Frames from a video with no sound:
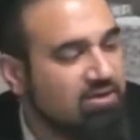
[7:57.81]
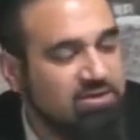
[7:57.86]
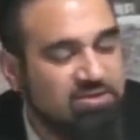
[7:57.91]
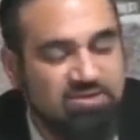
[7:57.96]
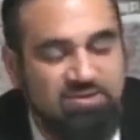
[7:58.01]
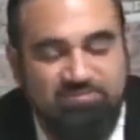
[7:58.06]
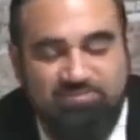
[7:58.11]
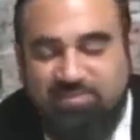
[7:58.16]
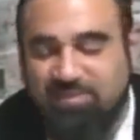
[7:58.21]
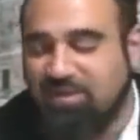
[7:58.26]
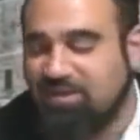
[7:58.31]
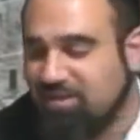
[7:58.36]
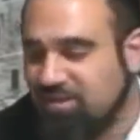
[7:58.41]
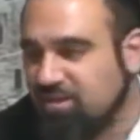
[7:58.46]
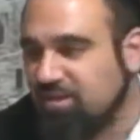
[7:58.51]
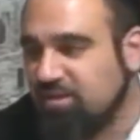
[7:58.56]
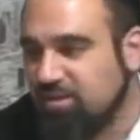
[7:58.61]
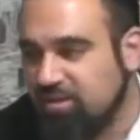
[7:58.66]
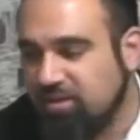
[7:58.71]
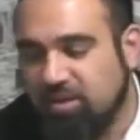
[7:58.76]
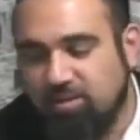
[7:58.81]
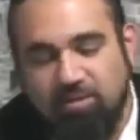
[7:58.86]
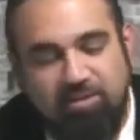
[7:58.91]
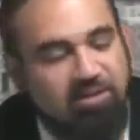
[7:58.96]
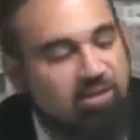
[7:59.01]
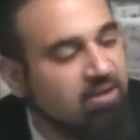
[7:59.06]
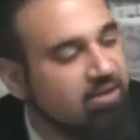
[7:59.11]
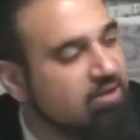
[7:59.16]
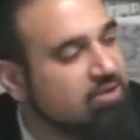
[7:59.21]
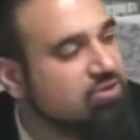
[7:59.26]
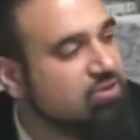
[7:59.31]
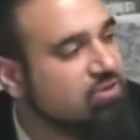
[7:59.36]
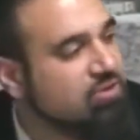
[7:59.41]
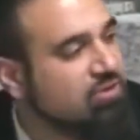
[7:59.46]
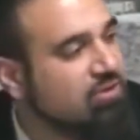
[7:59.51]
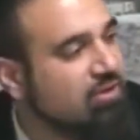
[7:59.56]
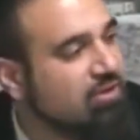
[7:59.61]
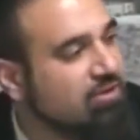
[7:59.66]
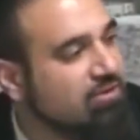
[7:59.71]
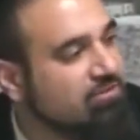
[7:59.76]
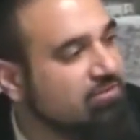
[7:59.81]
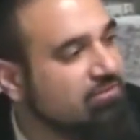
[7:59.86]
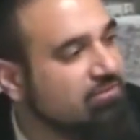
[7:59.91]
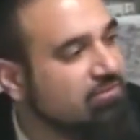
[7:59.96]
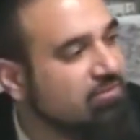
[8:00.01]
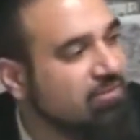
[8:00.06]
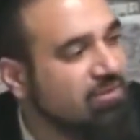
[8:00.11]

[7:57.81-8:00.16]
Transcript: Because, let me tell you the truth, Your Honor.